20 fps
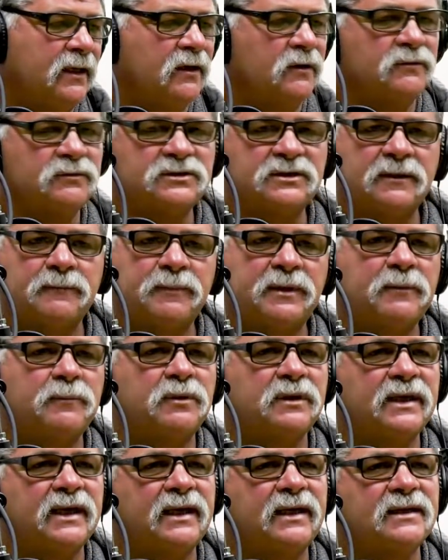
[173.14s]
some
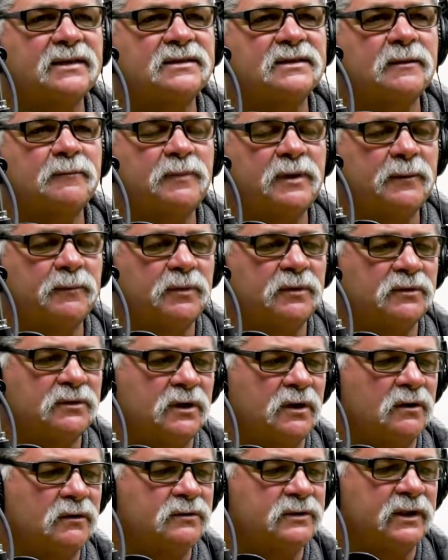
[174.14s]
people get it, some people
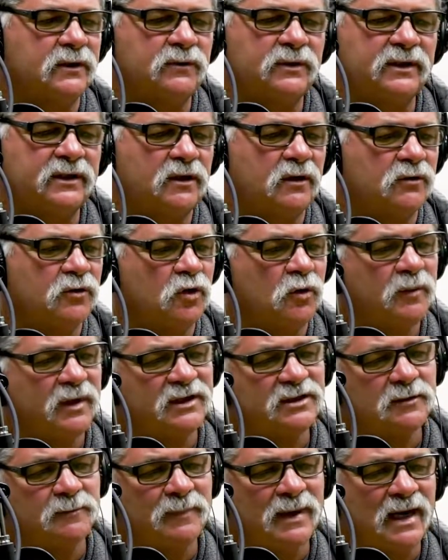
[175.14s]
don't. They really don't know
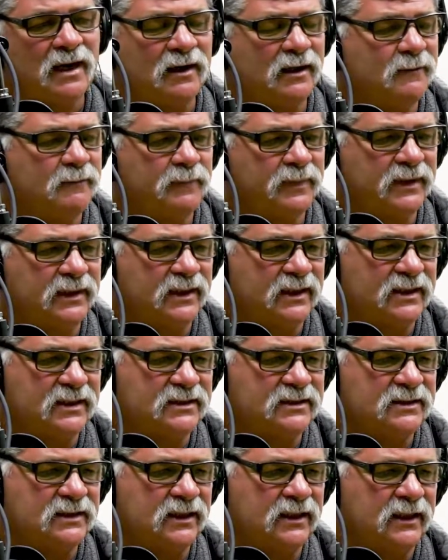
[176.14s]
much about it
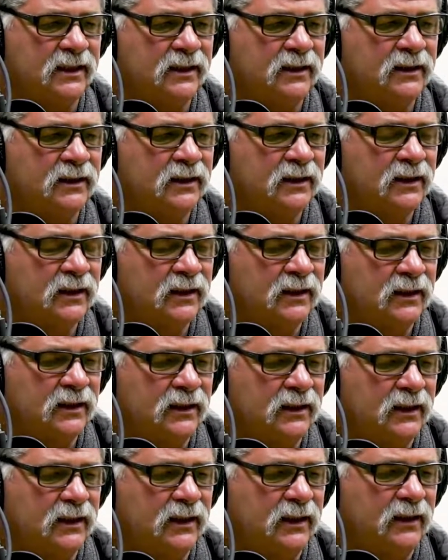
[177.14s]
because not
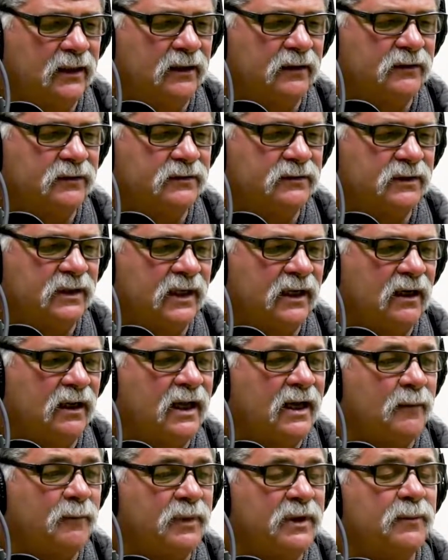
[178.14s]
a
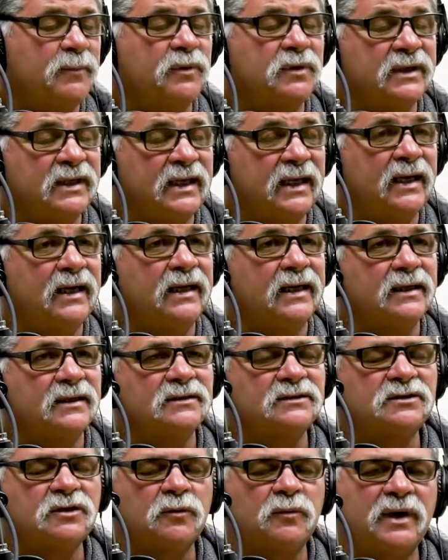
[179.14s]
lot of people get it.
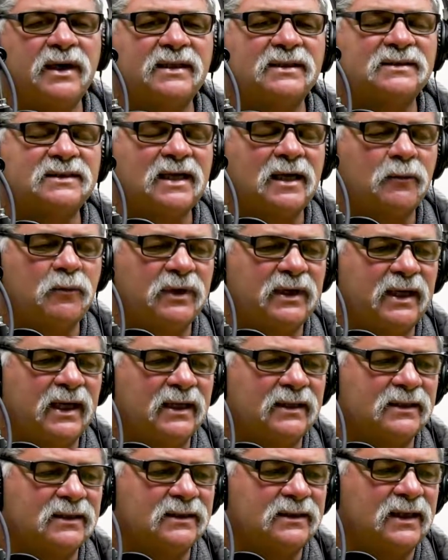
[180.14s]
So by the time we
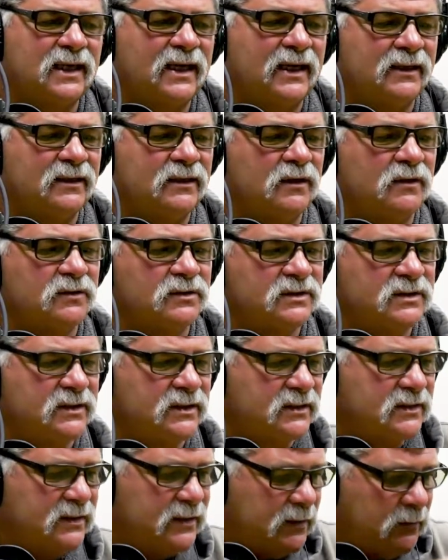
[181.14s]
got the
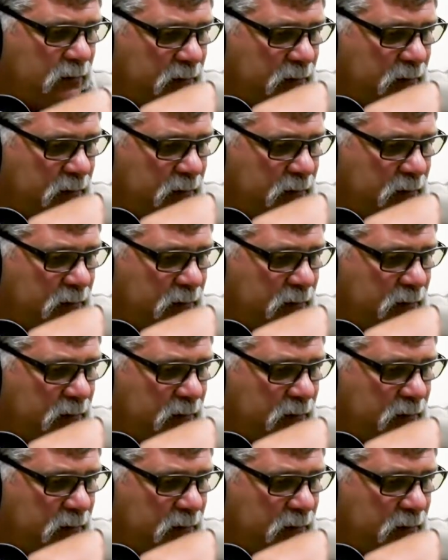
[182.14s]
diagnosis, it